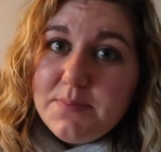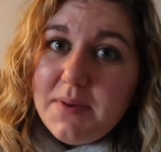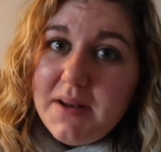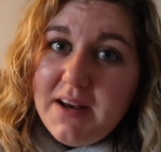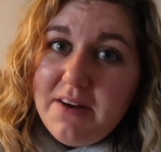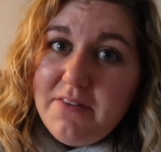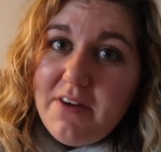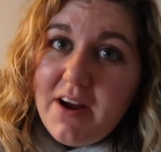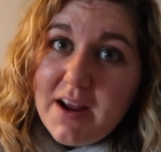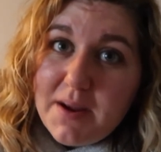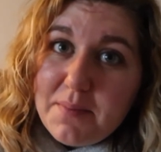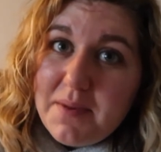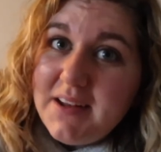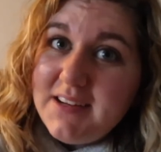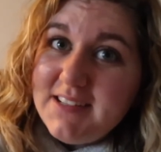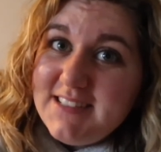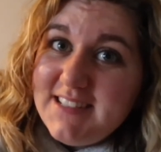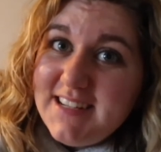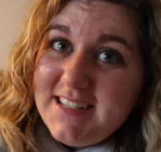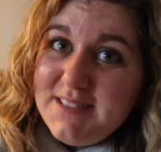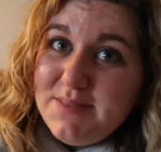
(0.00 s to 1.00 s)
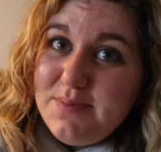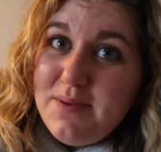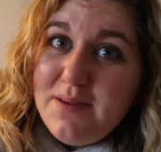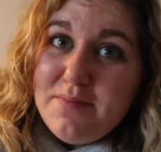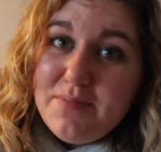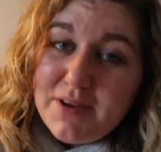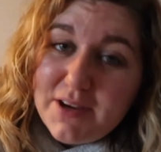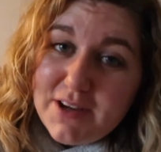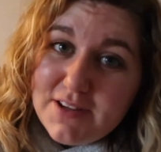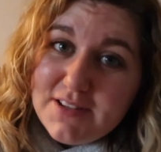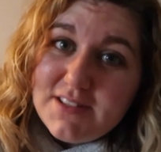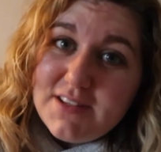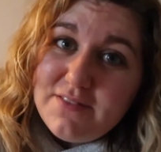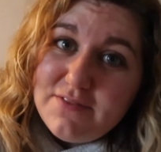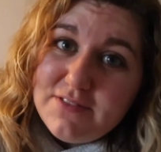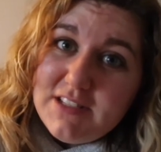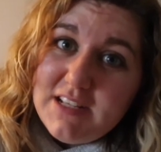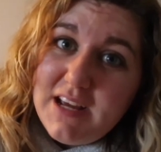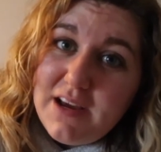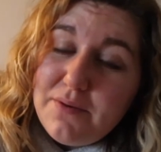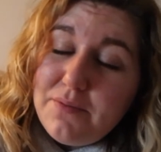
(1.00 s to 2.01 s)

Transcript: but it recommended it to me because obviously